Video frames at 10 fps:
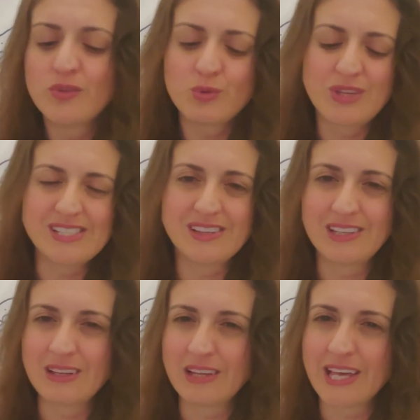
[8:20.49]
through these
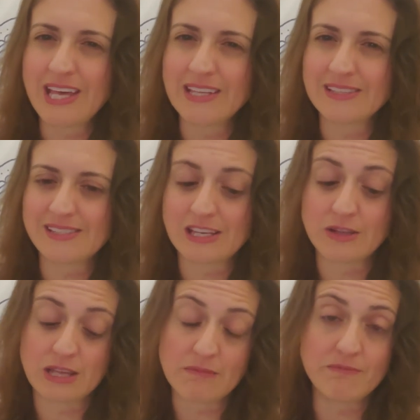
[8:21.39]
little hints
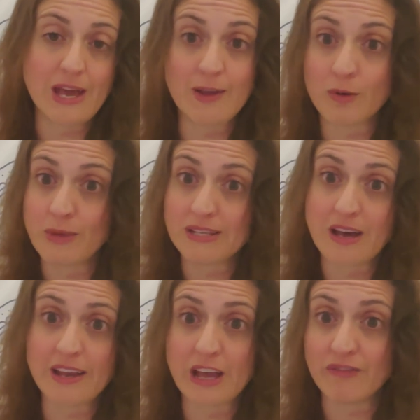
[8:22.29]
that they may or may not